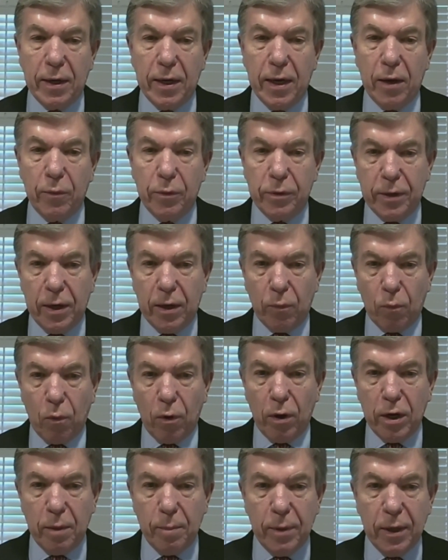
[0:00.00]
now without
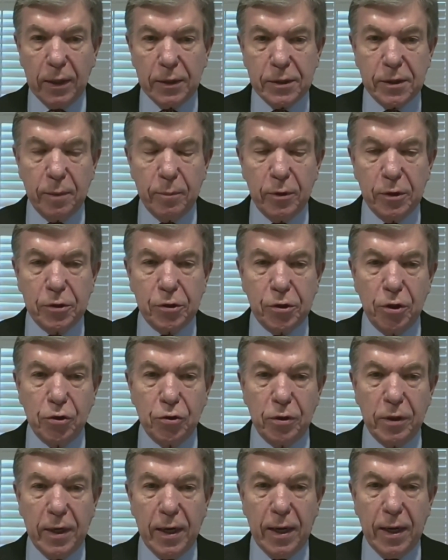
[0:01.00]
worrying about some
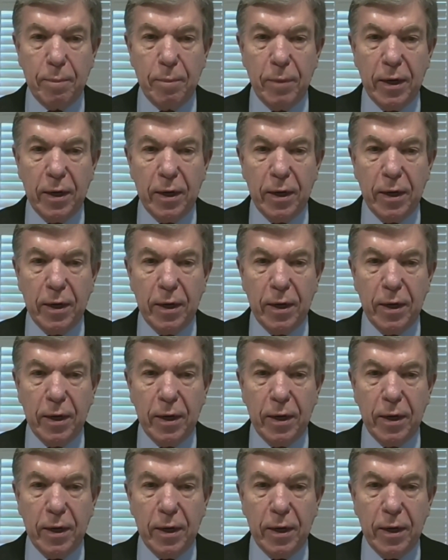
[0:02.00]
decision I'd